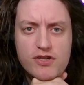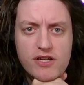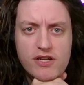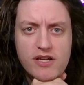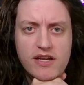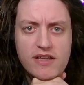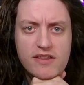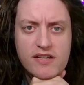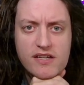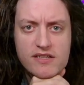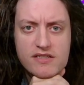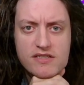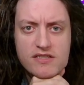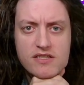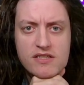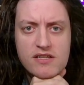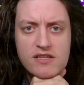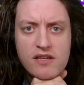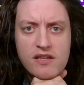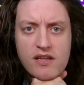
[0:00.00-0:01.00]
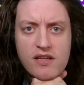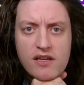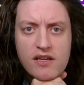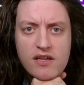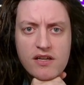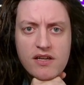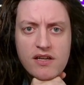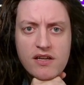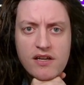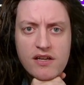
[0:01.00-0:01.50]
I think
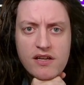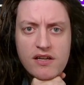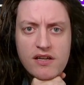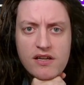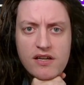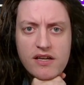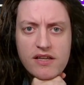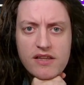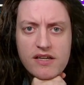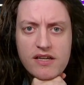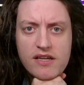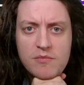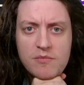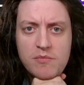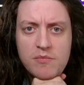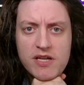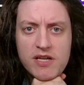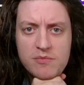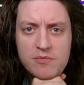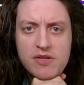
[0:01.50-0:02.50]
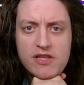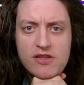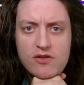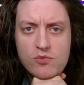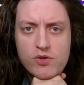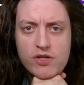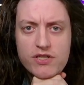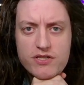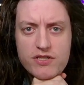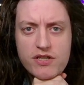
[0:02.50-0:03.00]
it might be the
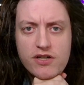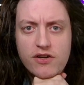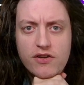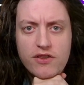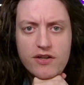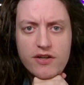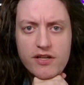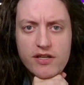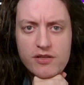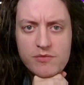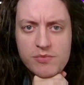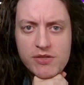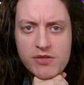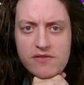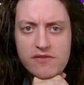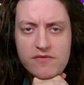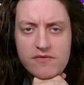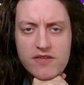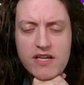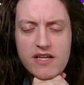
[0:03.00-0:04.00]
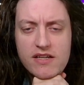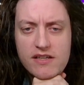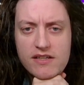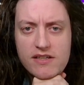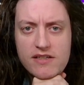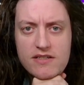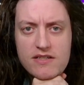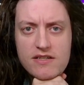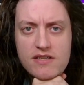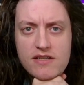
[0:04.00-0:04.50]
worst card that he could play from that
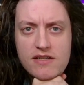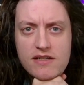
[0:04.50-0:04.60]
hand.